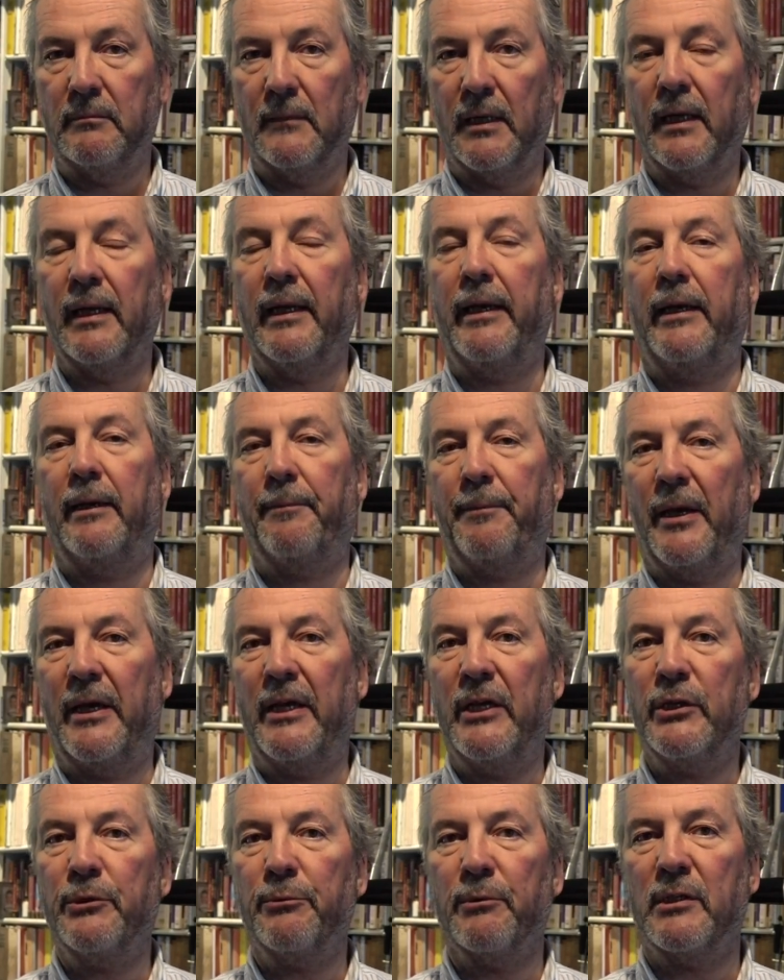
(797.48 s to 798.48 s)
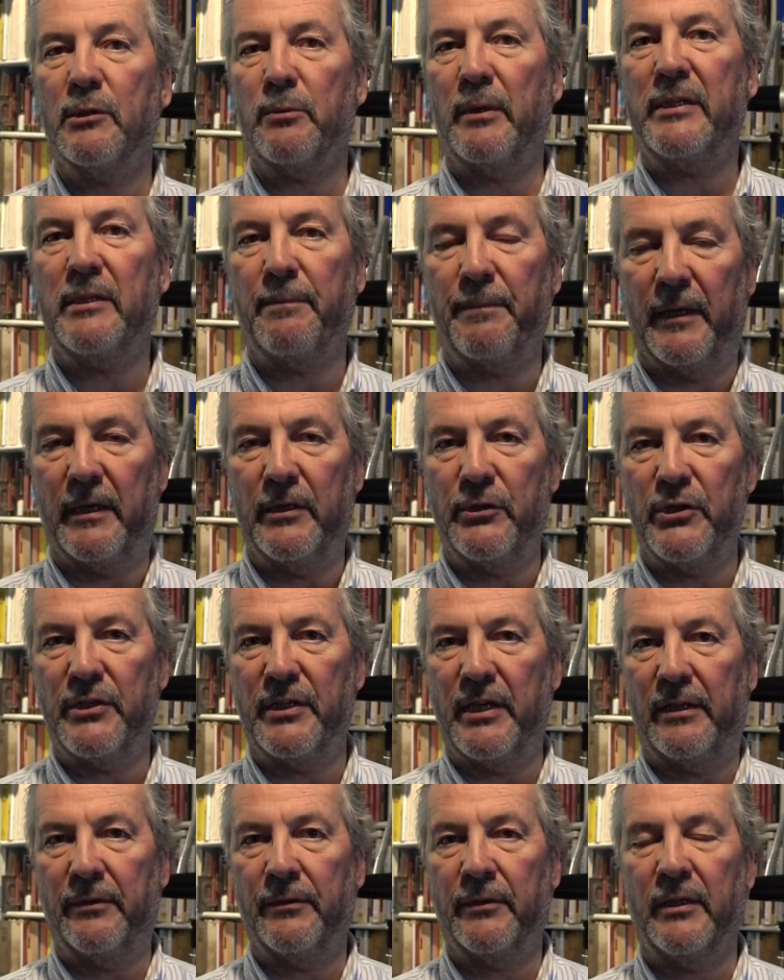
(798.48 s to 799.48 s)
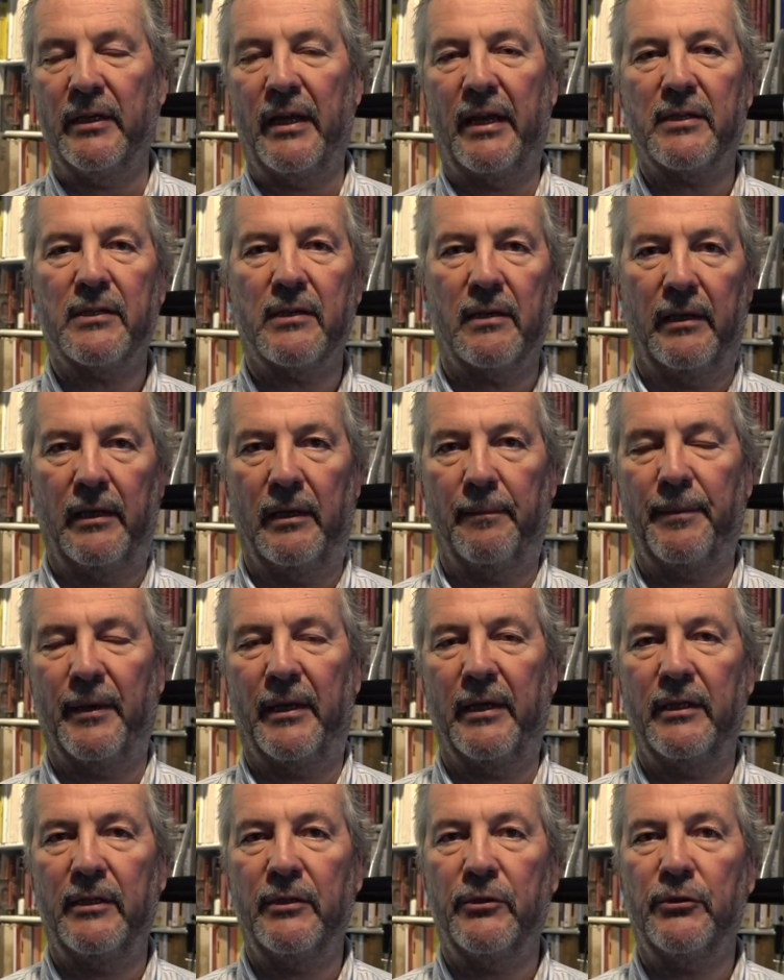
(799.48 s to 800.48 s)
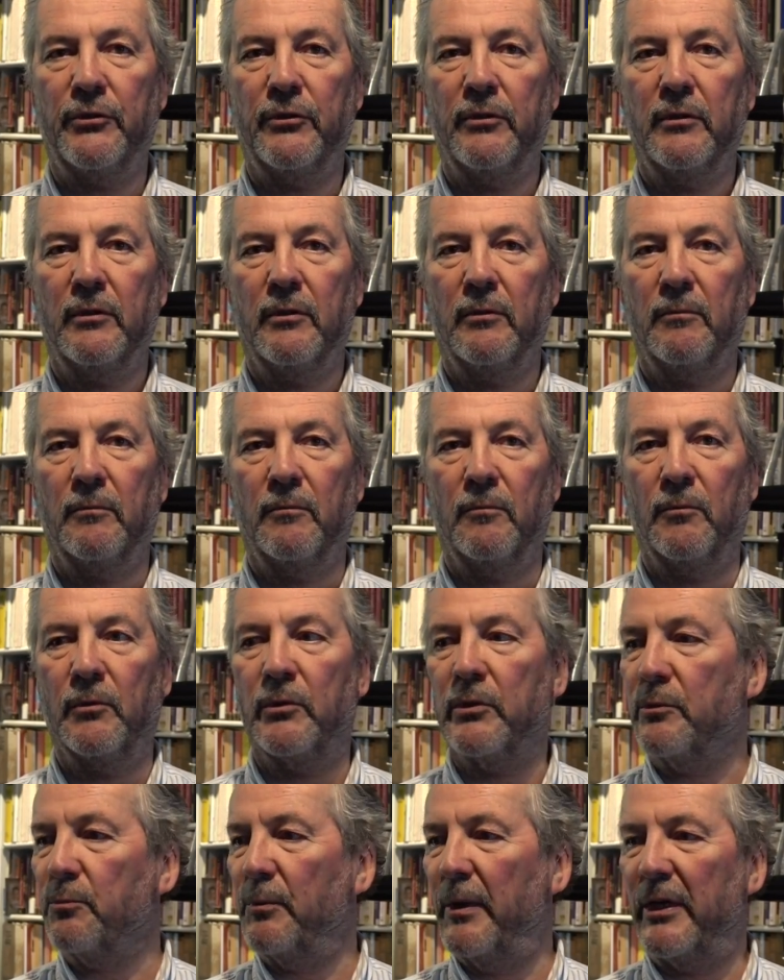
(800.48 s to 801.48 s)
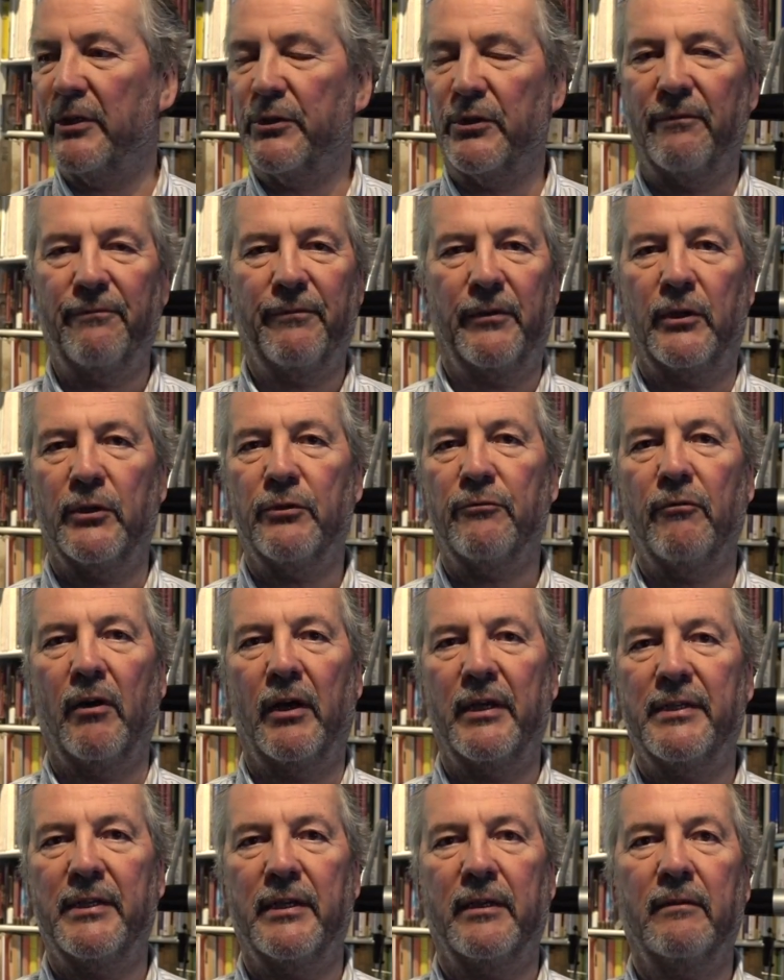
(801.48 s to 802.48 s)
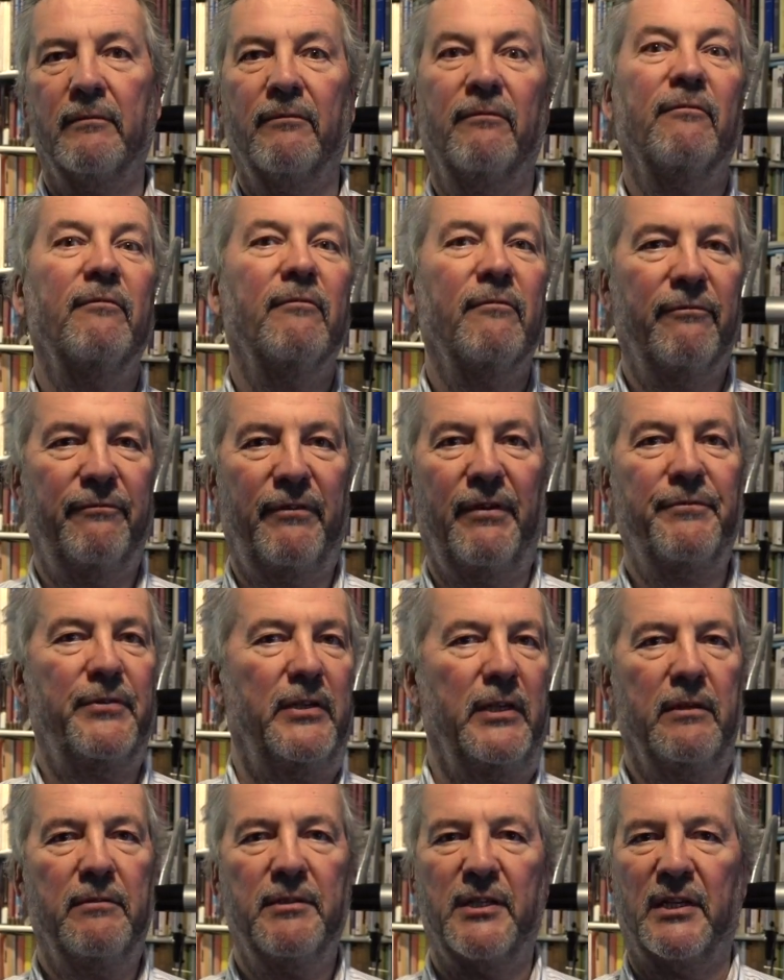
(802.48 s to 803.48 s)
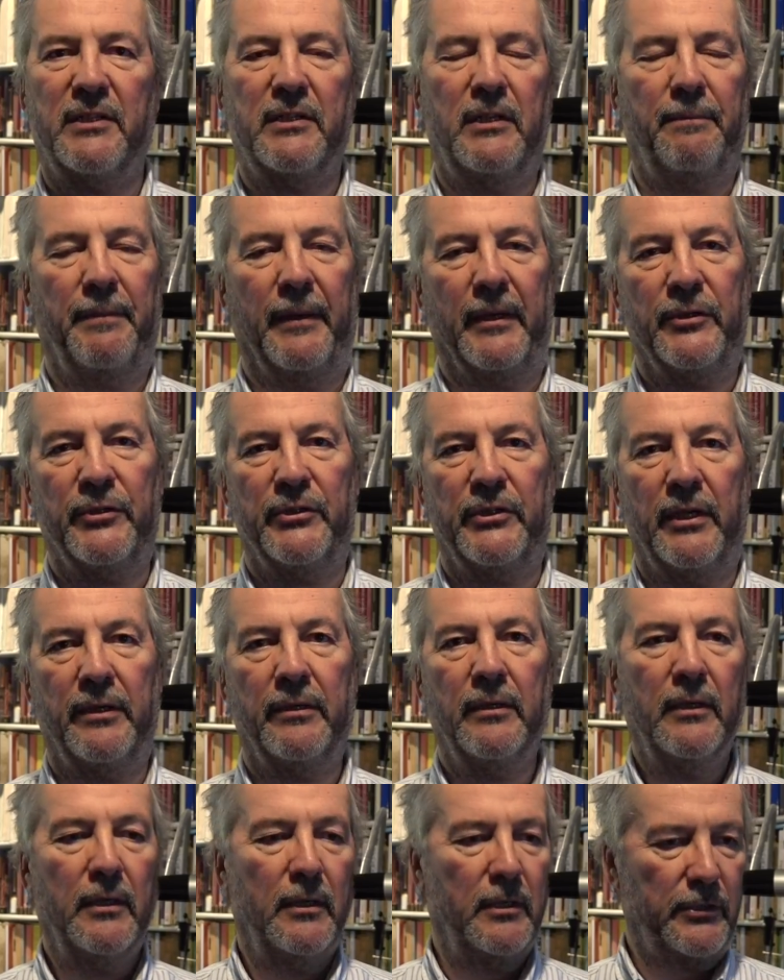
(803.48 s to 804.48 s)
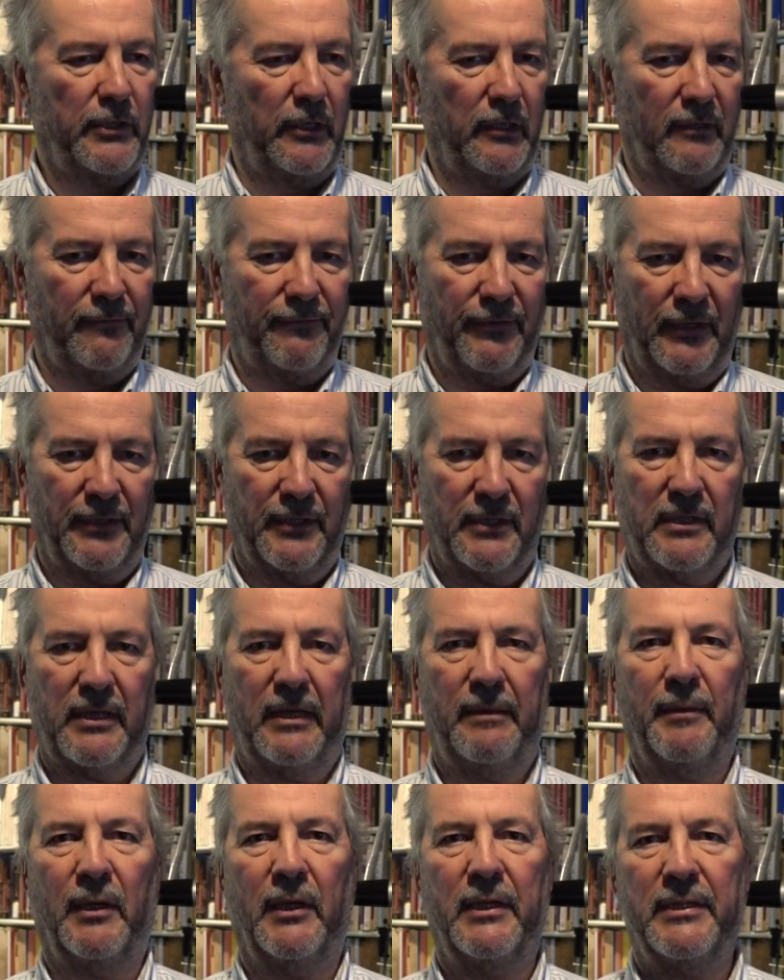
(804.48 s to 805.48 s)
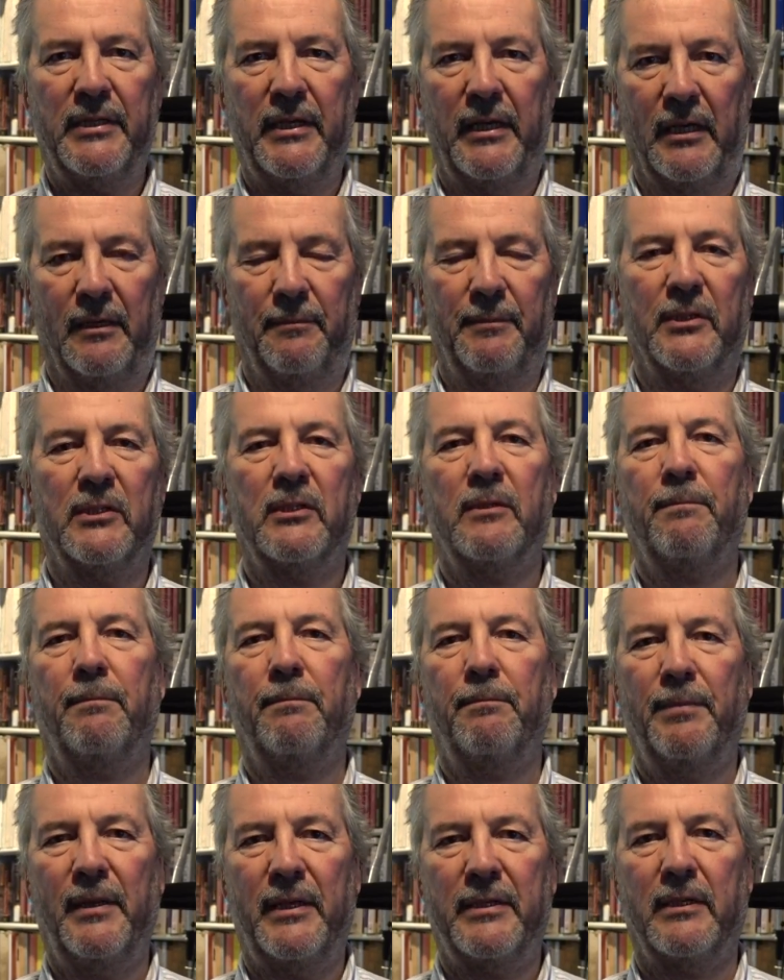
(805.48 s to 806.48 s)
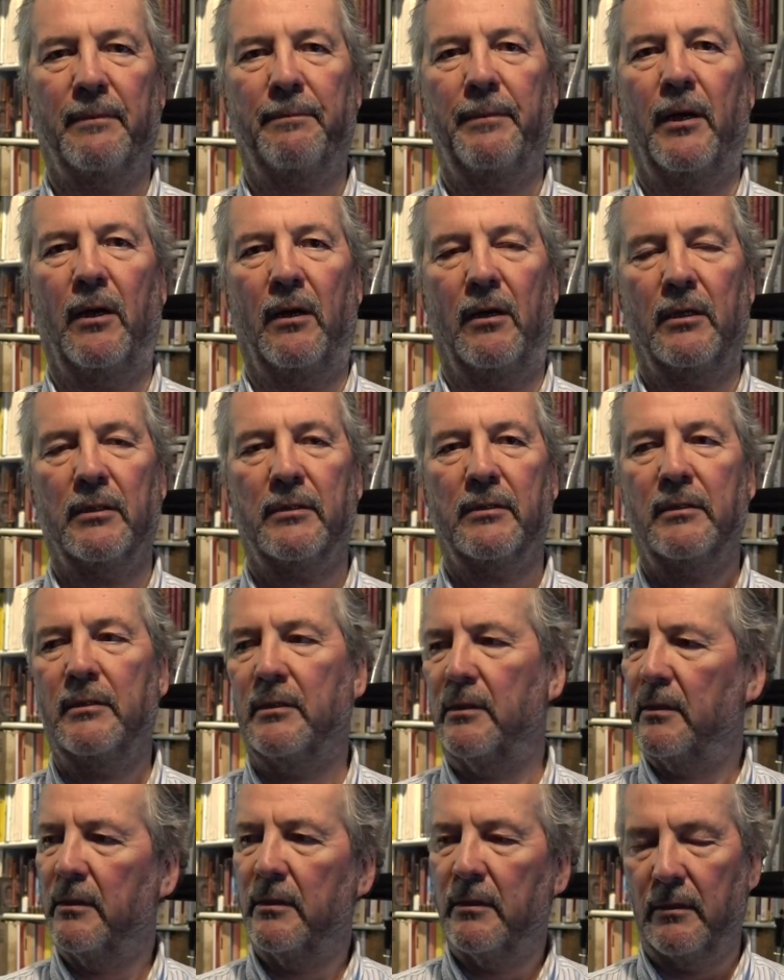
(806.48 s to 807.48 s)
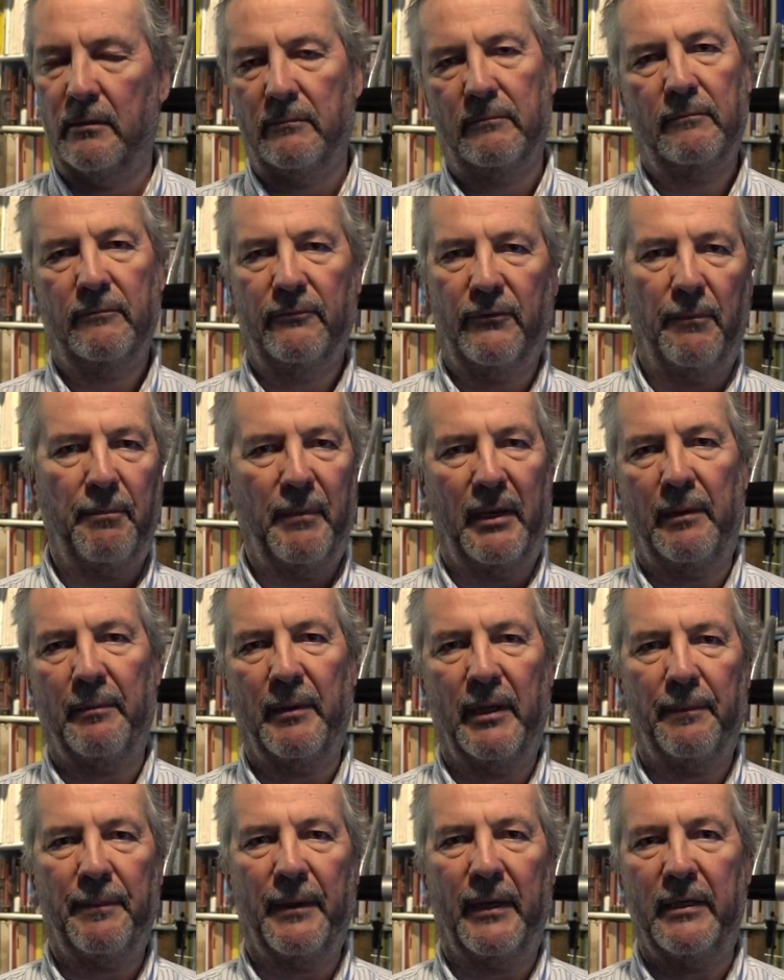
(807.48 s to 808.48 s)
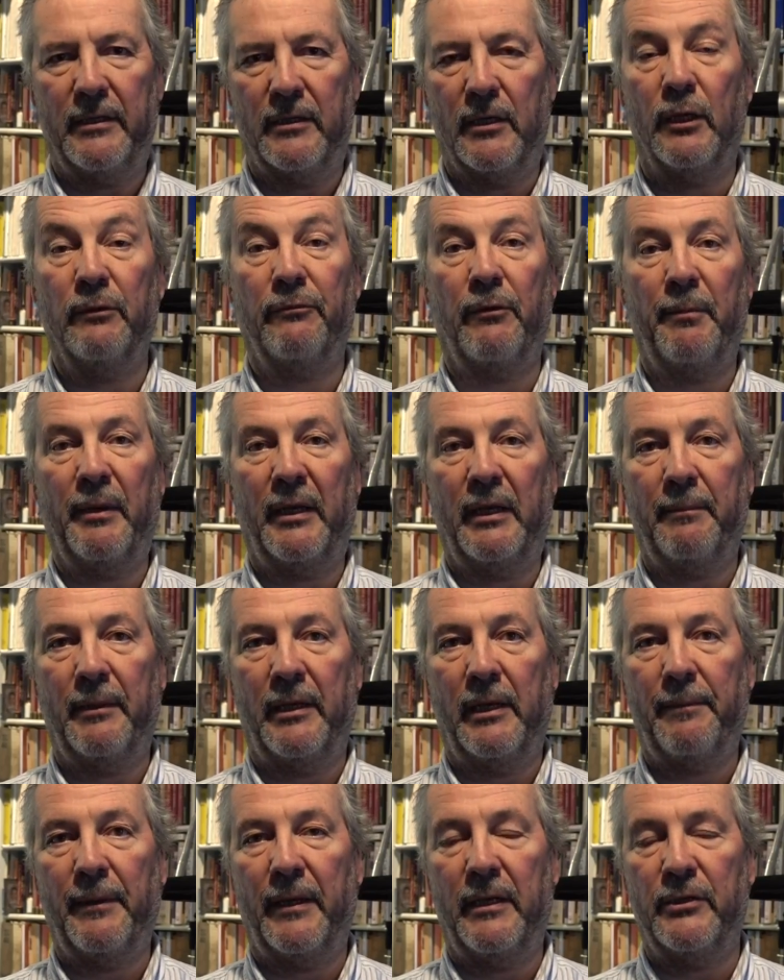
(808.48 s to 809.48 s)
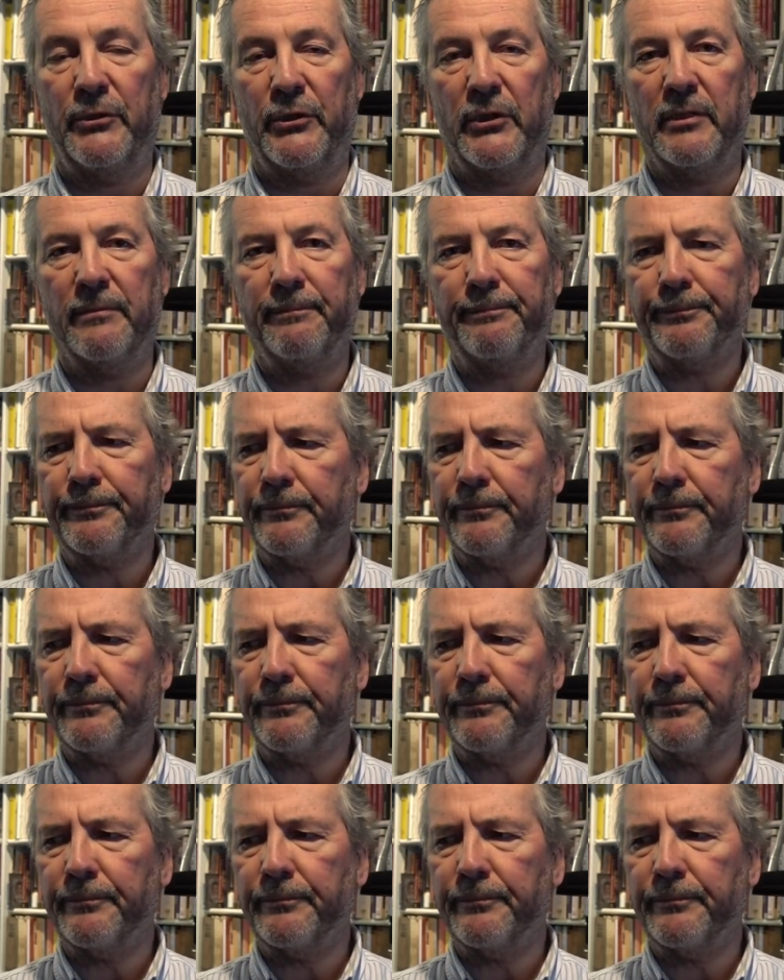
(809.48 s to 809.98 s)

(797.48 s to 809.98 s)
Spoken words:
clear page was 20 pages in, the next clear page was where she'd finished writing 50, 60 pages in. So you could find the same idea but split apart for many pages.